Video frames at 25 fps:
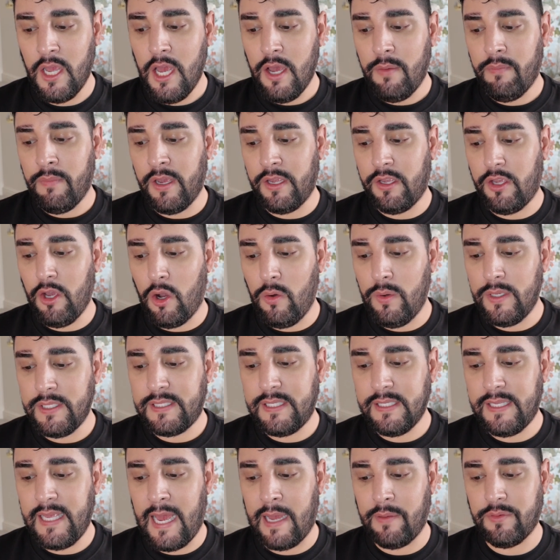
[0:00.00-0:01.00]
my goal was
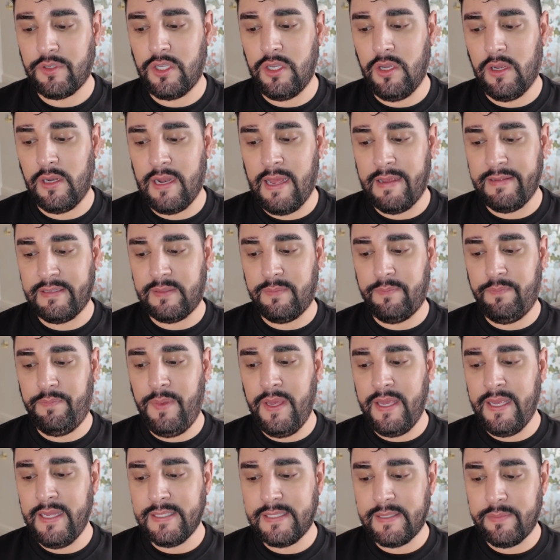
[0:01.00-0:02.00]
to capture your life's
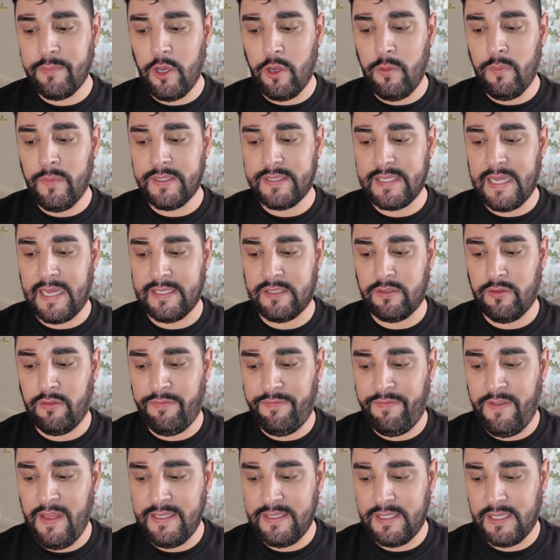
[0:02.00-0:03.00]
biggest moments as
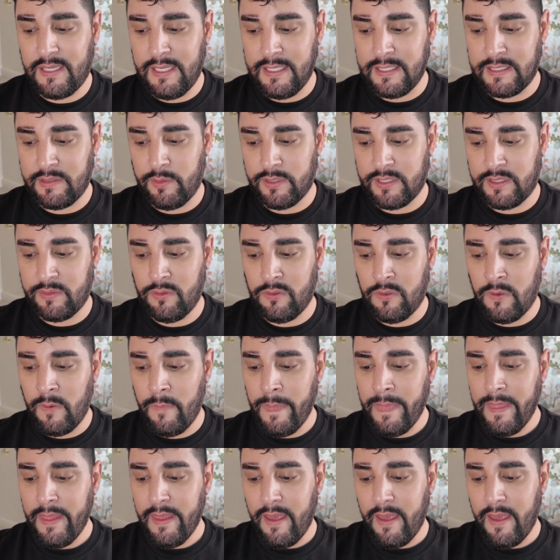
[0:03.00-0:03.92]
authentically as possible,